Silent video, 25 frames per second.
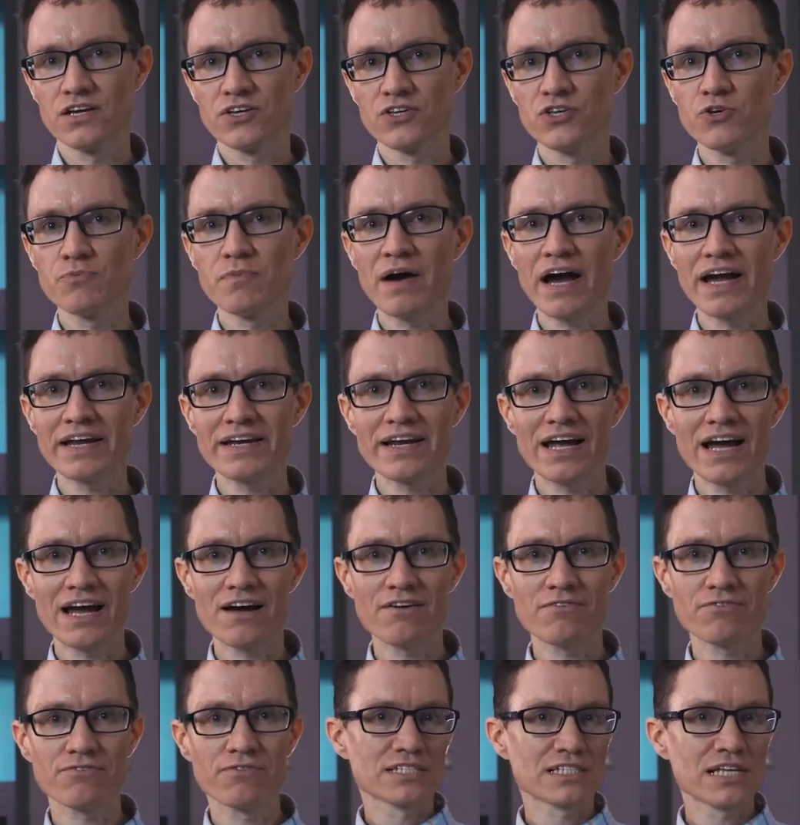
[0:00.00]
You might
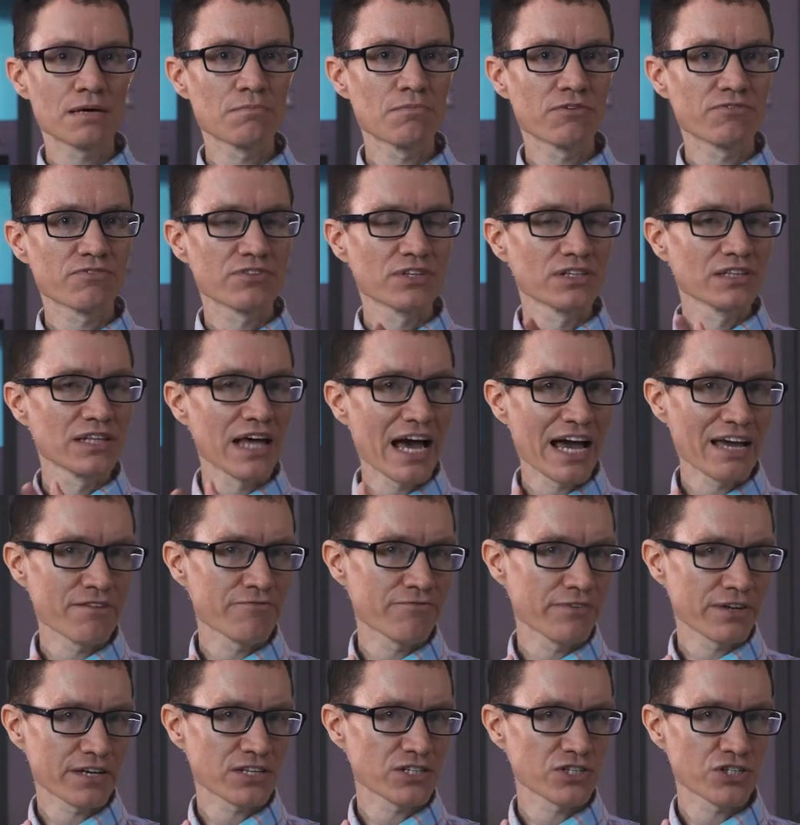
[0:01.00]
have some of the
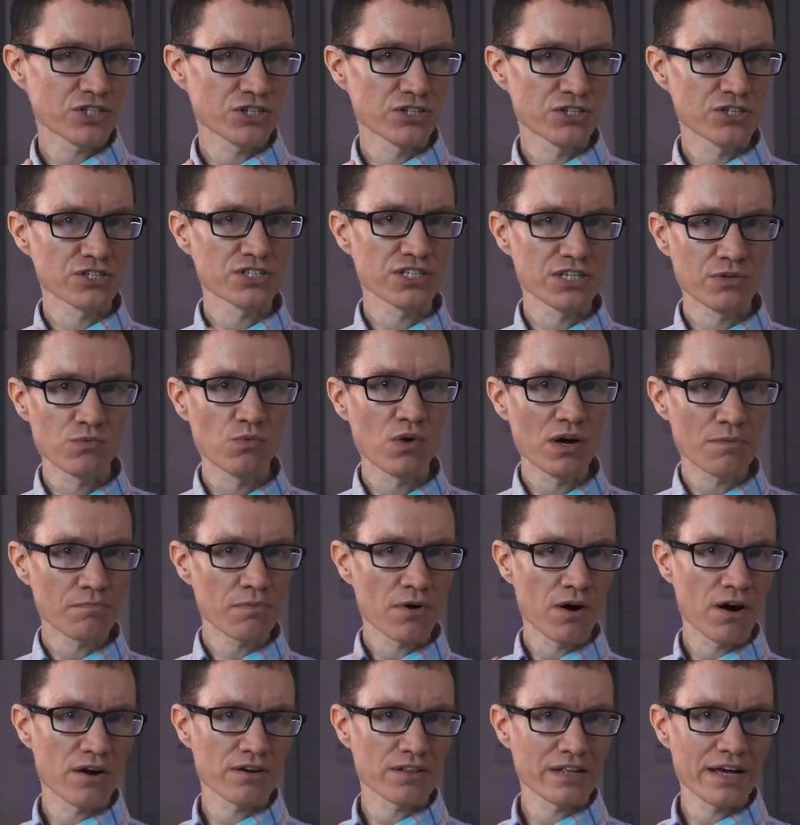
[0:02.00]
light fixtures in one
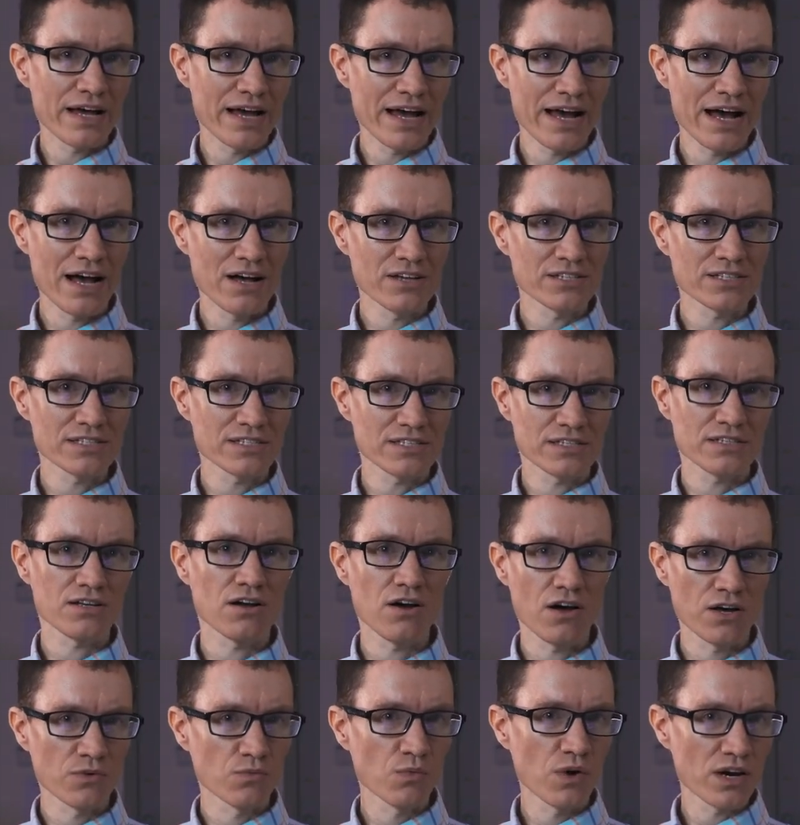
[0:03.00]
part of the house
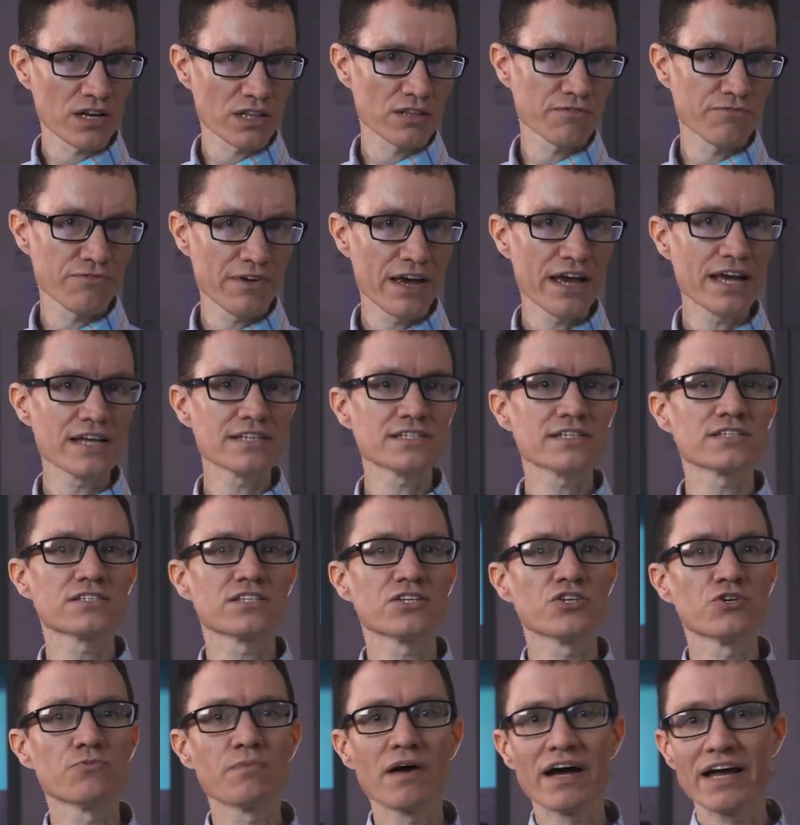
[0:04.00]
on one of the phases
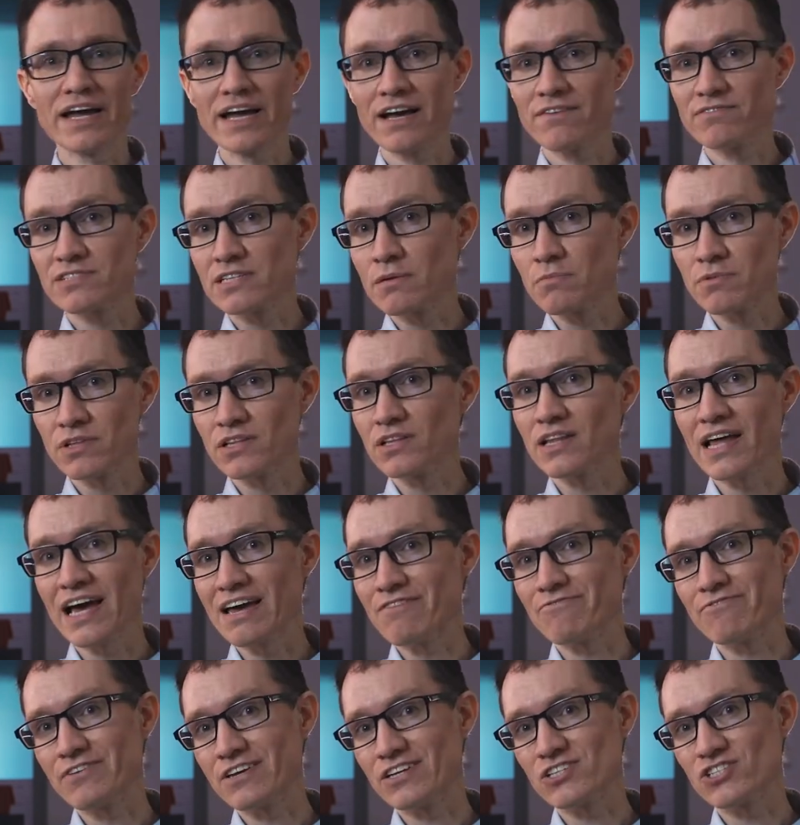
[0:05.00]
and you might have some of the
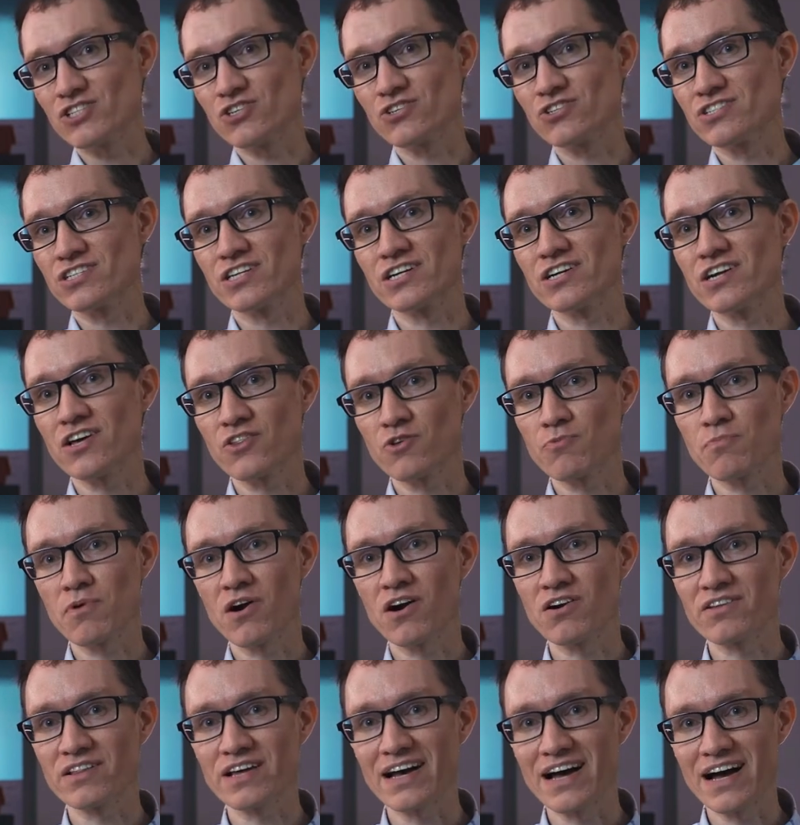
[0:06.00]
light fixtures in another
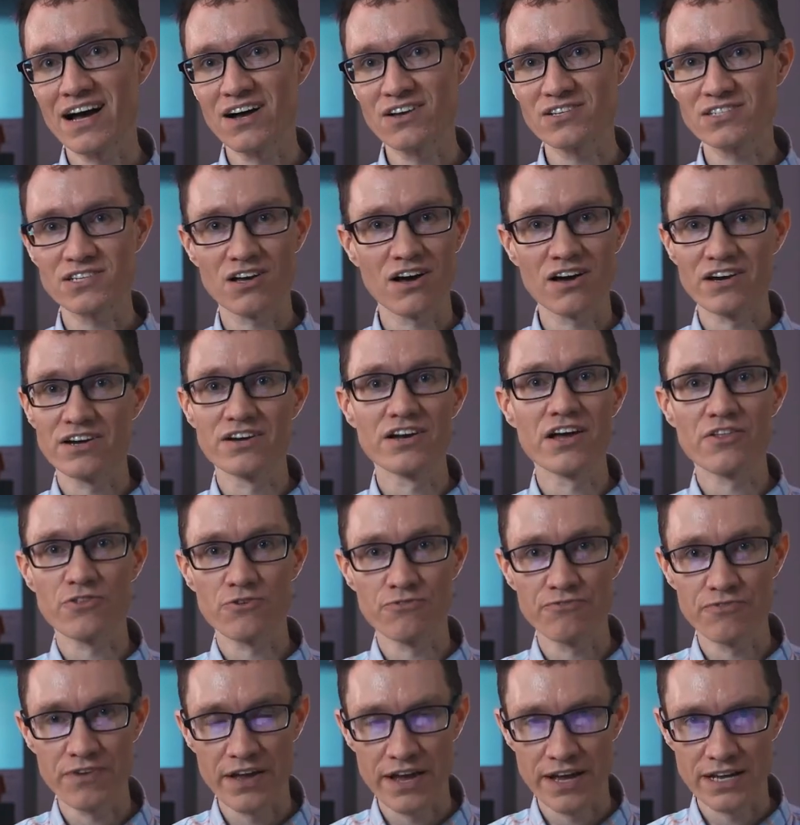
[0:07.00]
part of the house on
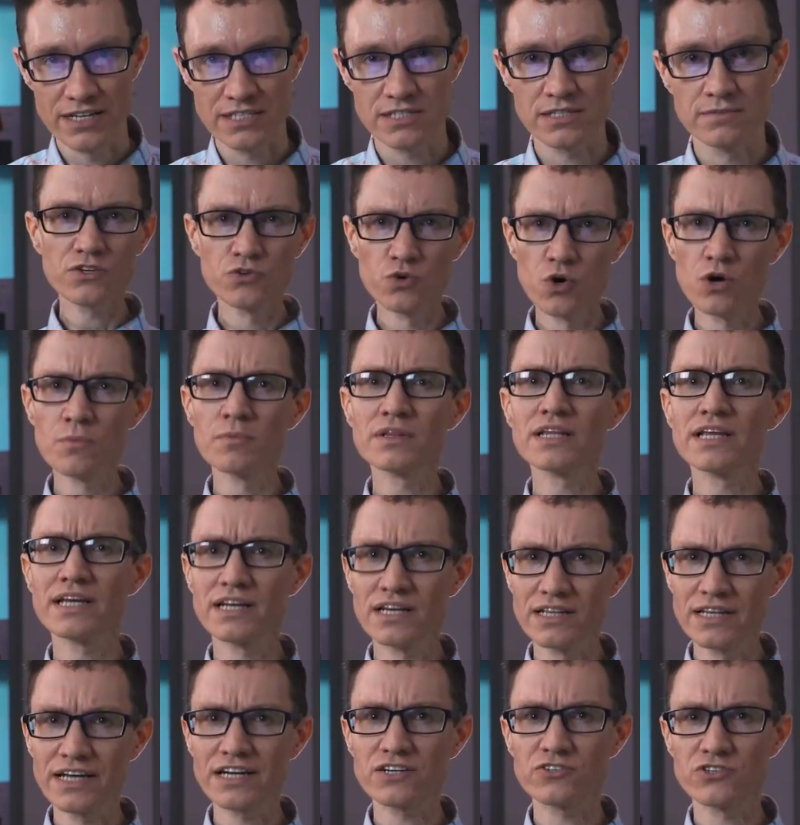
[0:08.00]
another phase. Normally an
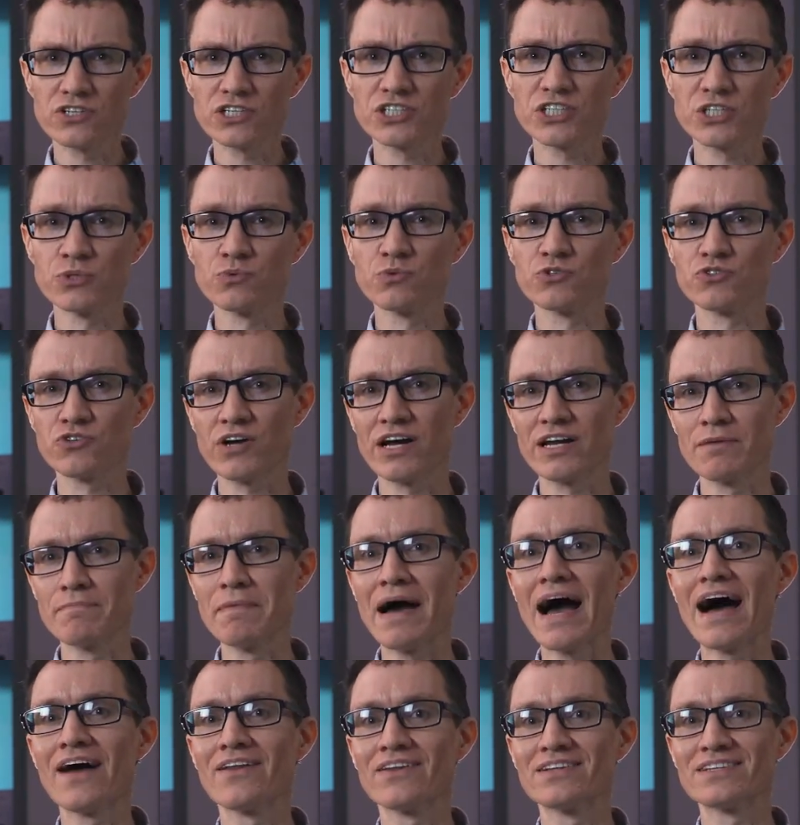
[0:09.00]
electrician will try to
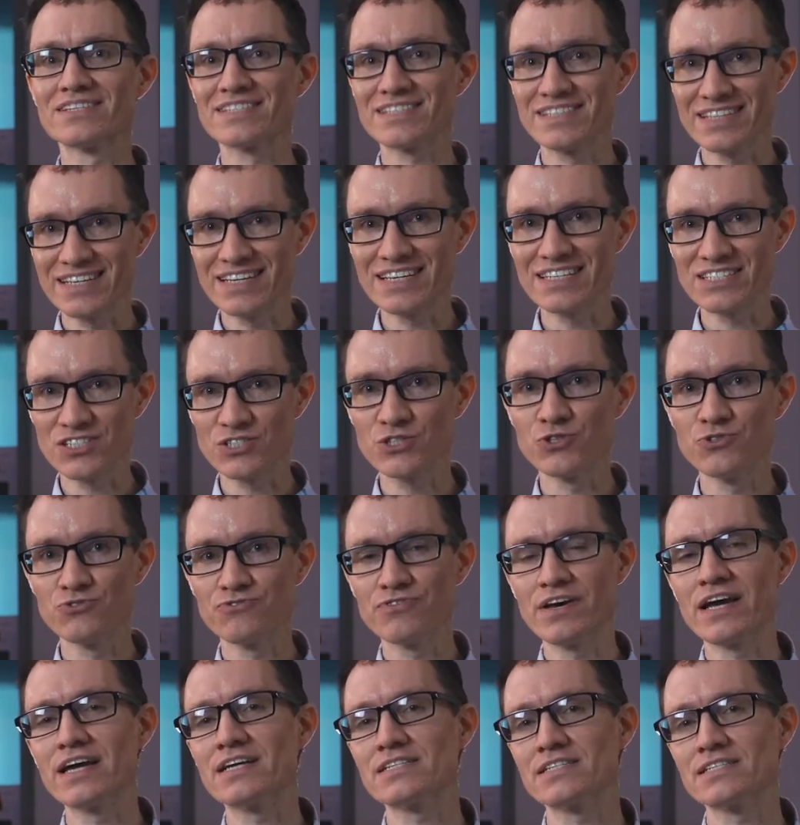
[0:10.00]
balance these two
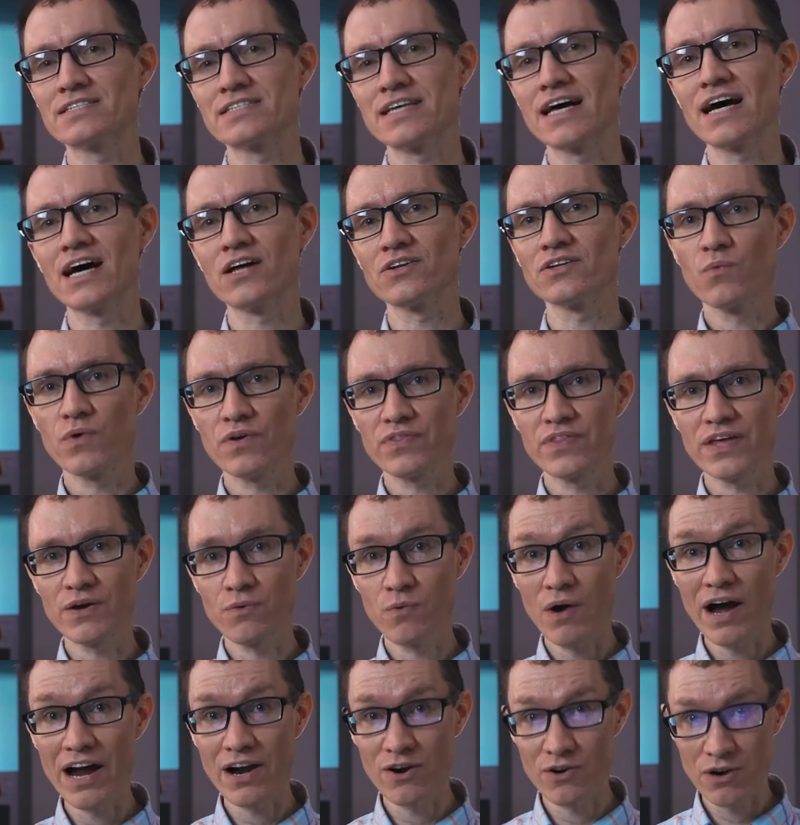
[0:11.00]
phases out when they
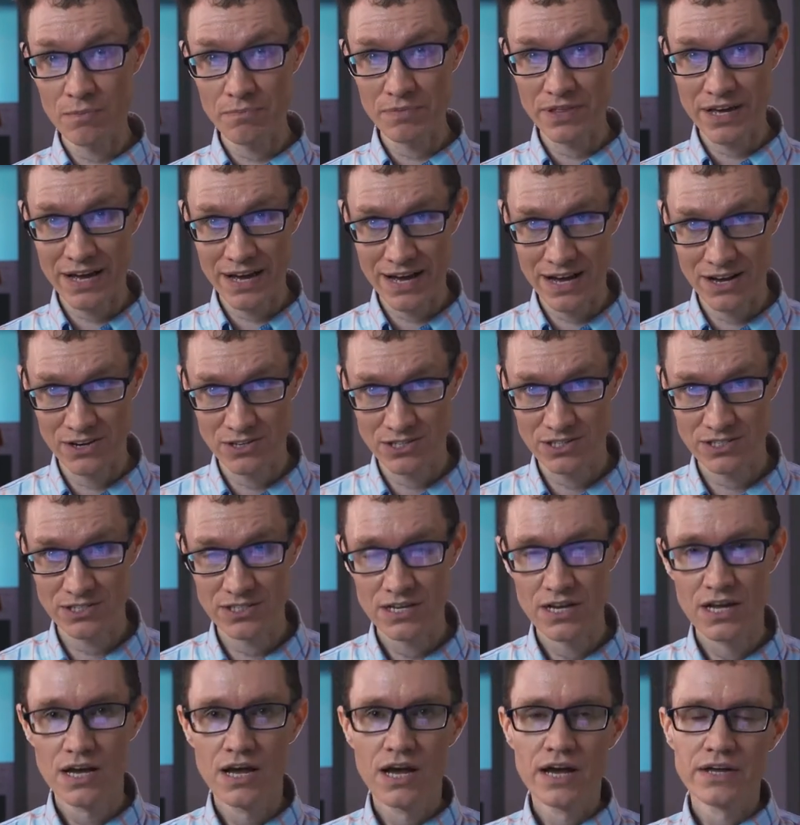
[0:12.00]
wire up the
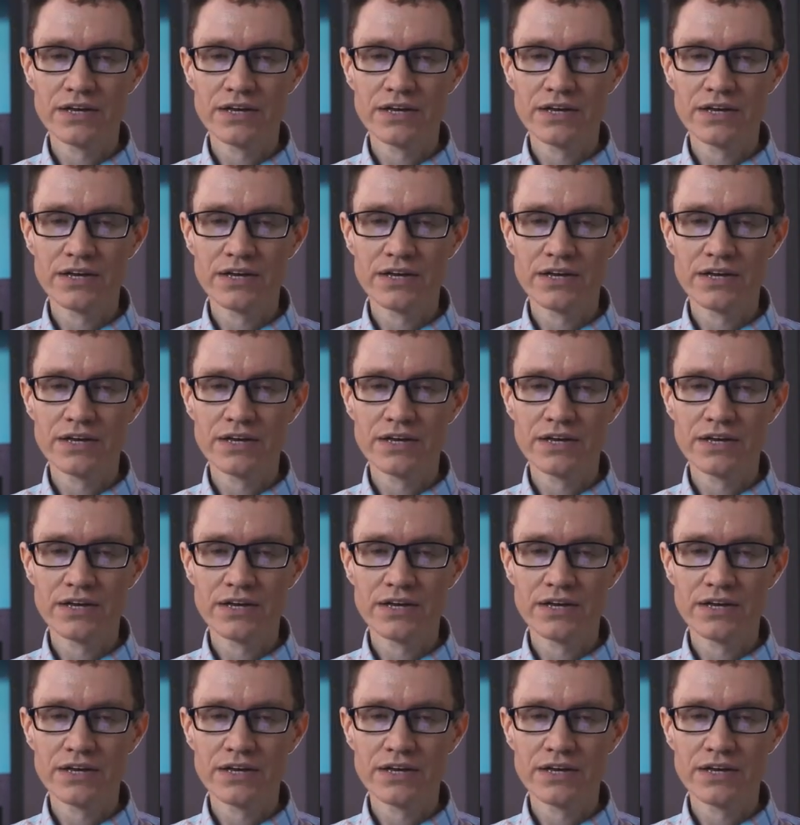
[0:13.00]
house.